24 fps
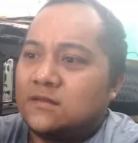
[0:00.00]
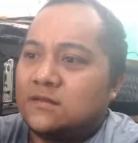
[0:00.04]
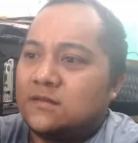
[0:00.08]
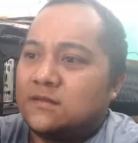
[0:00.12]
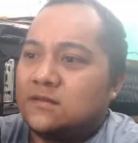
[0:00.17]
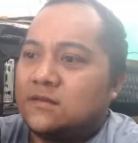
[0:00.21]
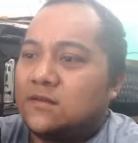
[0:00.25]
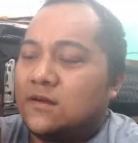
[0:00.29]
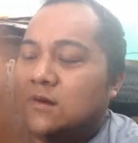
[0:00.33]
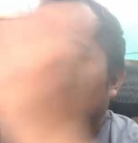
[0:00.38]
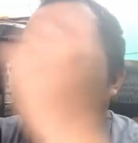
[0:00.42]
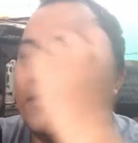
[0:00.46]

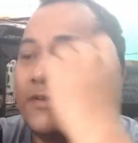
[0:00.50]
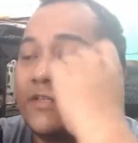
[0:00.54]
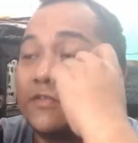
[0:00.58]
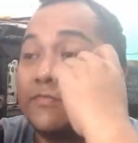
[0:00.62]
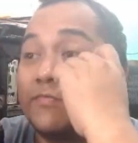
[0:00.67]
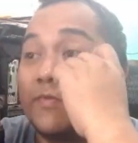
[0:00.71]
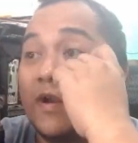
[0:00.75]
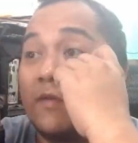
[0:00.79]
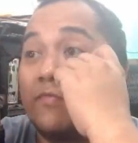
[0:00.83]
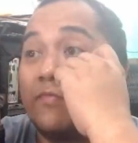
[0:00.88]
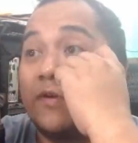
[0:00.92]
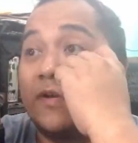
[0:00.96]
Oh, it's
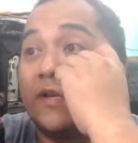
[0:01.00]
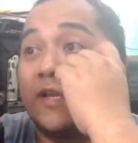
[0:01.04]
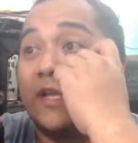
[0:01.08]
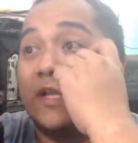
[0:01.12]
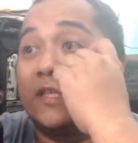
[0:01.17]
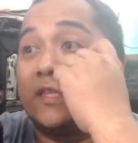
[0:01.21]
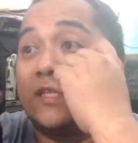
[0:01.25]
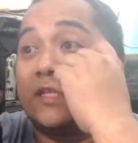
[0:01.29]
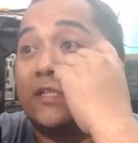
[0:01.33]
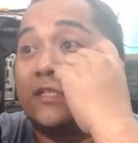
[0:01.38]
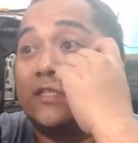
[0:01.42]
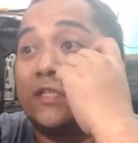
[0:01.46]
proper
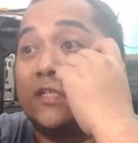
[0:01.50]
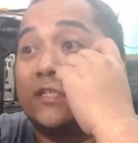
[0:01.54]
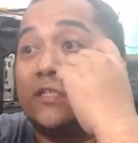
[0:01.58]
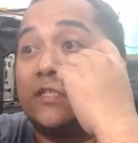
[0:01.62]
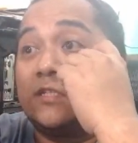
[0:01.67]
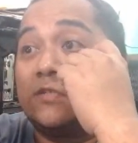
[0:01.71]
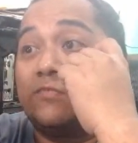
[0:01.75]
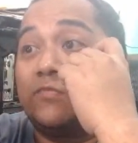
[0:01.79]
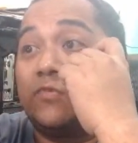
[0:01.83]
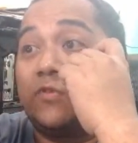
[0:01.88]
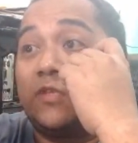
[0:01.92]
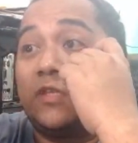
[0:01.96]
English. They
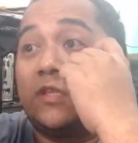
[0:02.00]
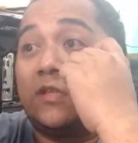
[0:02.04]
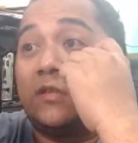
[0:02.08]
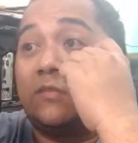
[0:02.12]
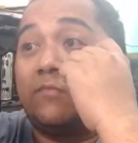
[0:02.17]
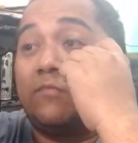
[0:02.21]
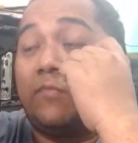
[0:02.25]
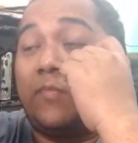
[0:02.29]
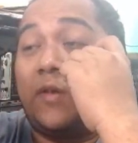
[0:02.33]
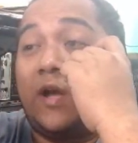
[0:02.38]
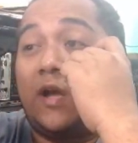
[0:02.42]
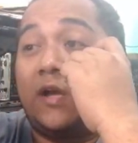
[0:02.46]
just put it
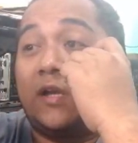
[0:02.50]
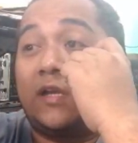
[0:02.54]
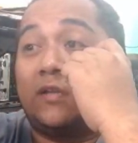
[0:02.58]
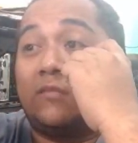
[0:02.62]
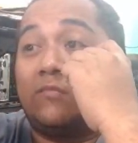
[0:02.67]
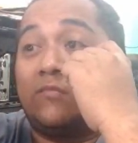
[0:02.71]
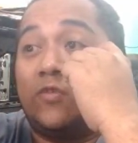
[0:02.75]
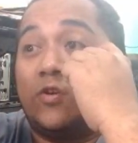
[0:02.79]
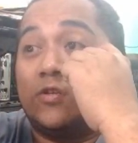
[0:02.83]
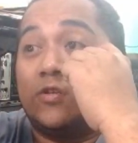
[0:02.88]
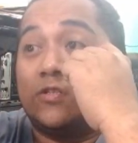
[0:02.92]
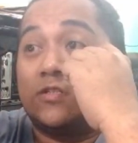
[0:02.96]
Pocket
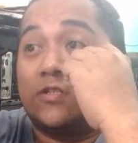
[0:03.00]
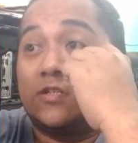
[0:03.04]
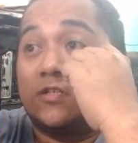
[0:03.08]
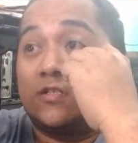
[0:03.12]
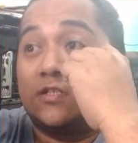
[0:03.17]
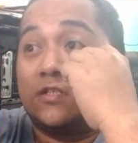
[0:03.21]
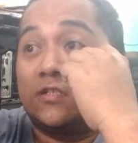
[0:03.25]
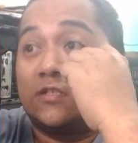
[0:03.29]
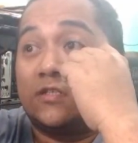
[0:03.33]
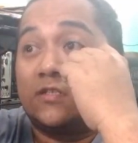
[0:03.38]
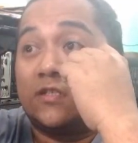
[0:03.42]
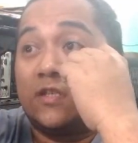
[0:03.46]
Monsters
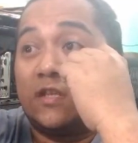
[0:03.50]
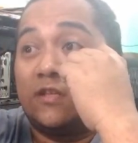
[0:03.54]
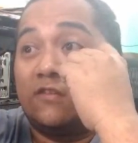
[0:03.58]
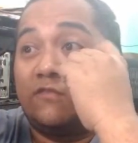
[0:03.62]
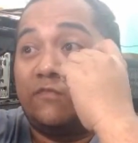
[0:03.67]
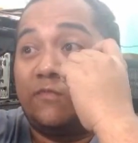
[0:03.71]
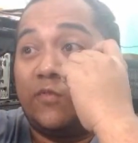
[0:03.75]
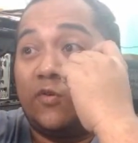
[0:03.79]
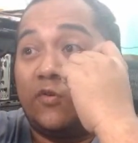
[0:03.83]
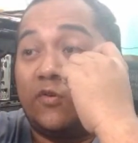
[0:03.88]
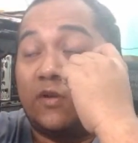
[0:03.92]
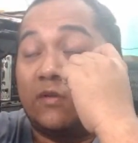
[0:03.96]
instead of
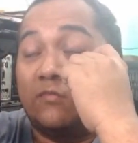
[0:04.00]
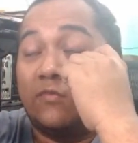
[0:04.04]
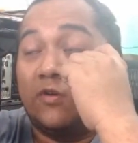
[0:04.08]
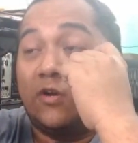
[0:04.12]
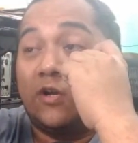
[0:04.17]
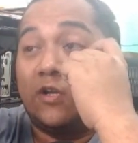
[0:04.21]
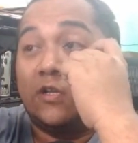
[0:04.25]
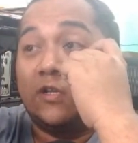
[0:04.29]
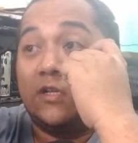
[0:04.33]
Pokemon.